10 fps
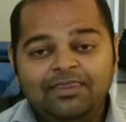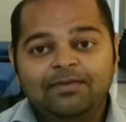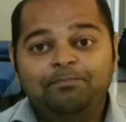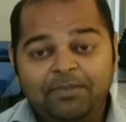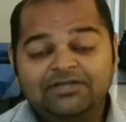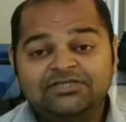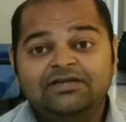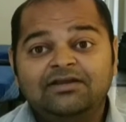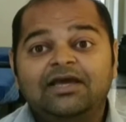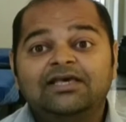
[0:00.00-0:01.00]
the
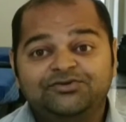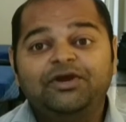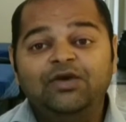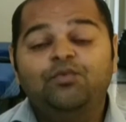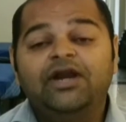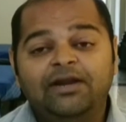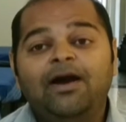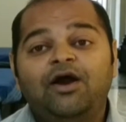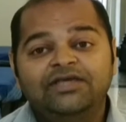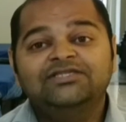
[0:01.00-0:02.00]
person is really worried
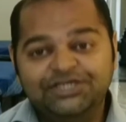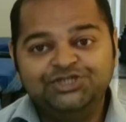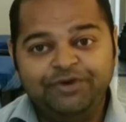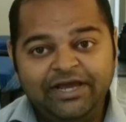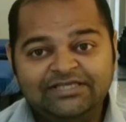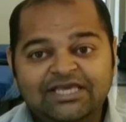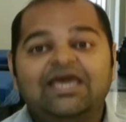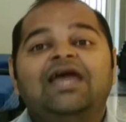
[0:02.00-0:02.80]
about his injuries.